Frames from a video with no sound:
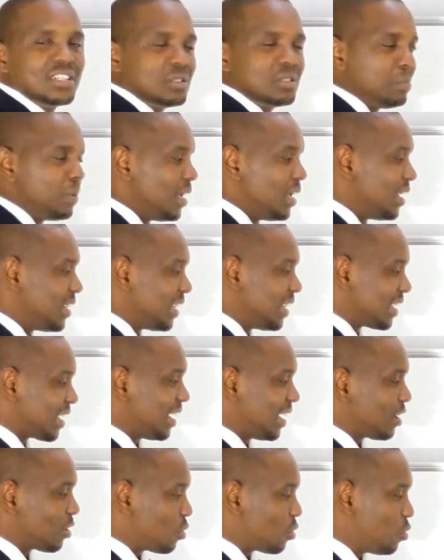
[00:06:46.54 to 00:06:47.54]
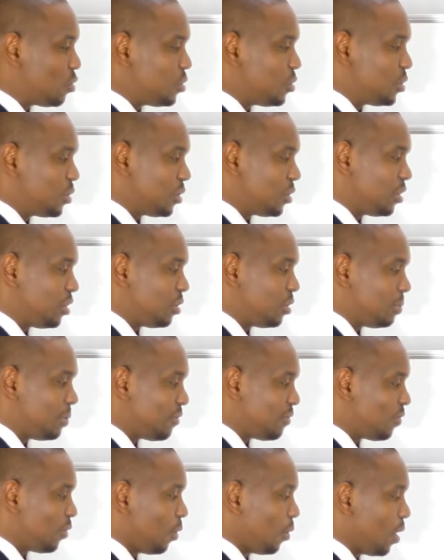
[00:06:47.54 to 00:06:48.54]
plan that can cushion you
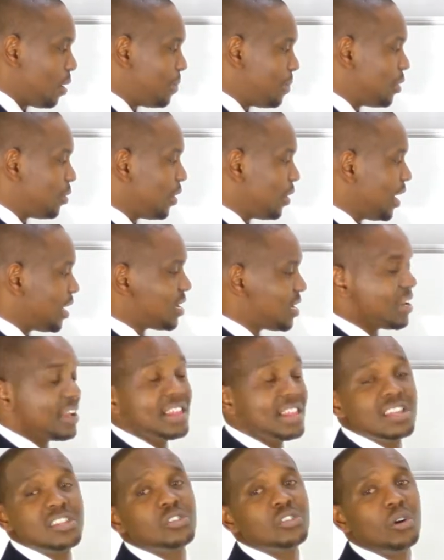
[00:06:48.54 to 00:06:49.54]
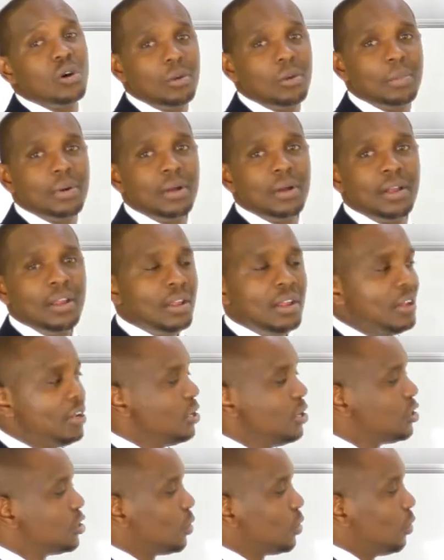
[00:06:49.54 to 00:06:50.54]
before maybe you get another job.
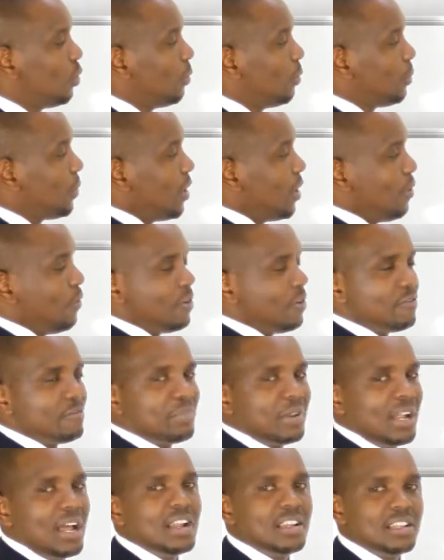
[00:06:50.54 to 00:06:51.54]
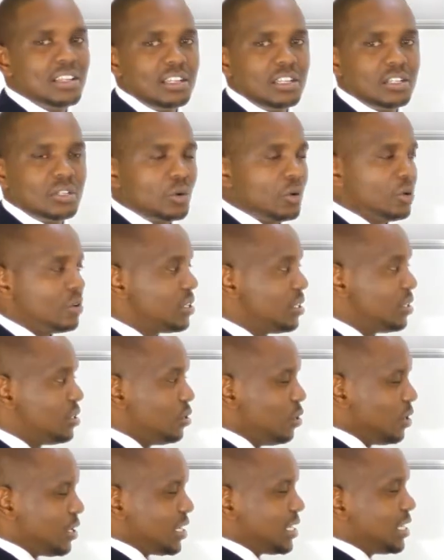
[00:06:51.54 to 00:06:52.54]
So we've planned these courses,
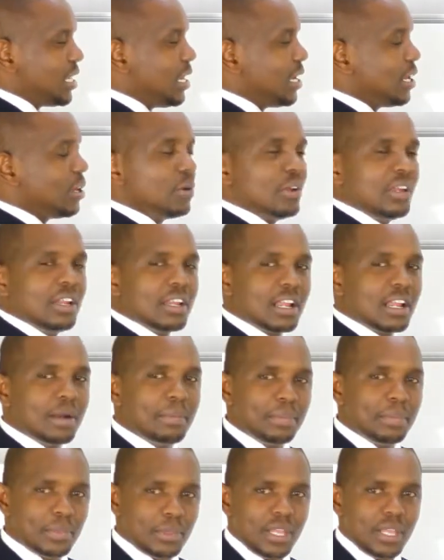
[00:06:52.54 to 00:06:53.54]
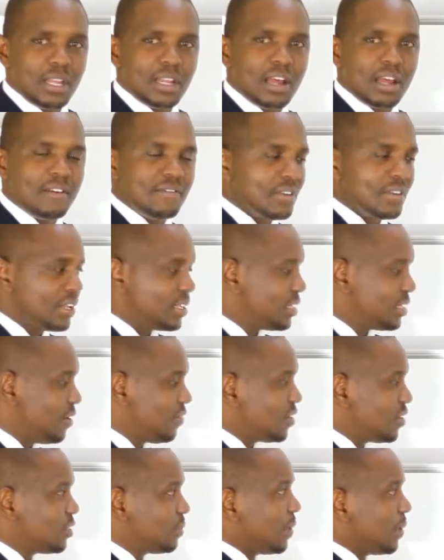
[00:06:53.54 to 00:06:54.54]
you understanding your income, then having a
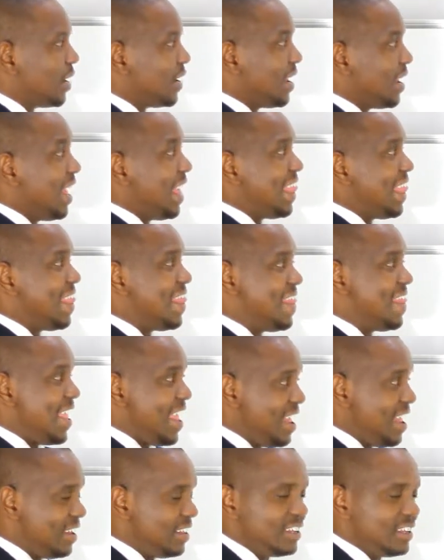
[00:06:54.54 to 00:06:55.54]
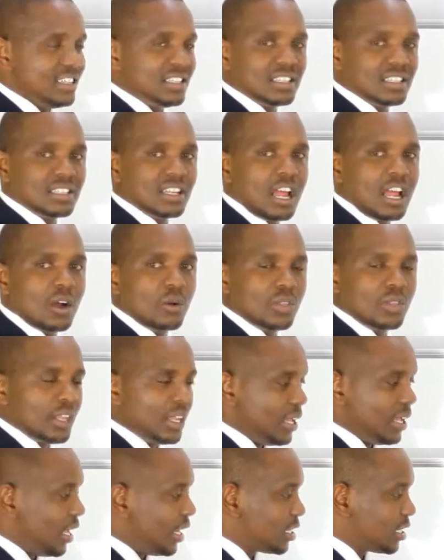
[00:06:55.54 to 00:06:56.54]
savings plan, then this is now
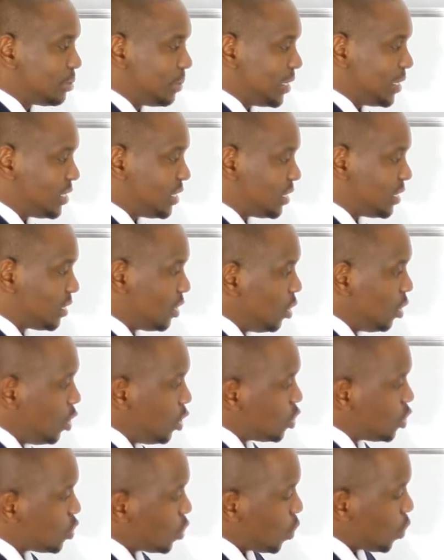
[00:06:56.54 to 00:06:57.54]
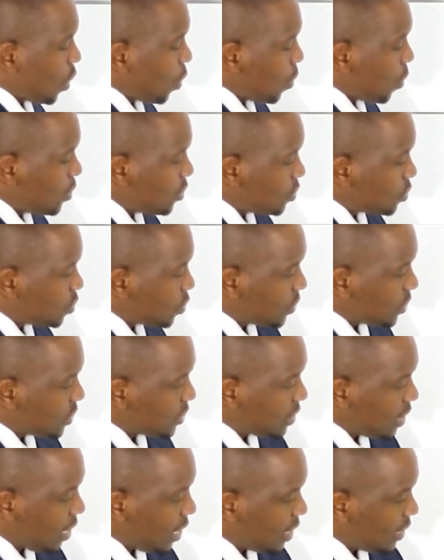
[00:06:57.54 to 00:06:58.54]
the expenses. So I want you to
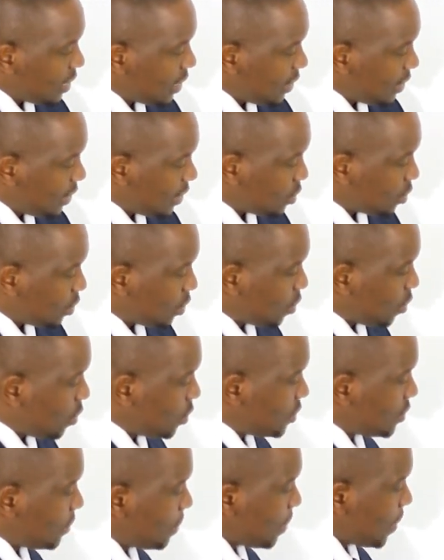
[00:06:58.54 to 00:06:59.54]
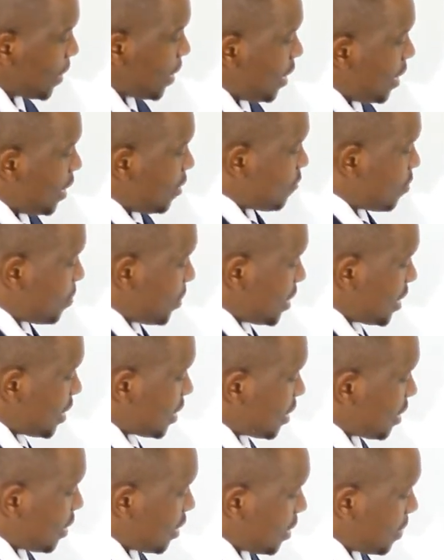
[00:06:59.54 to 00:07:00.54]
understand this one, because if your money
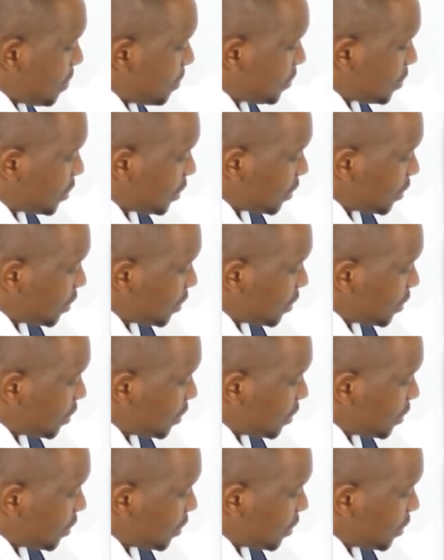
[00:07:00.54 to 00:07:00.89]
comes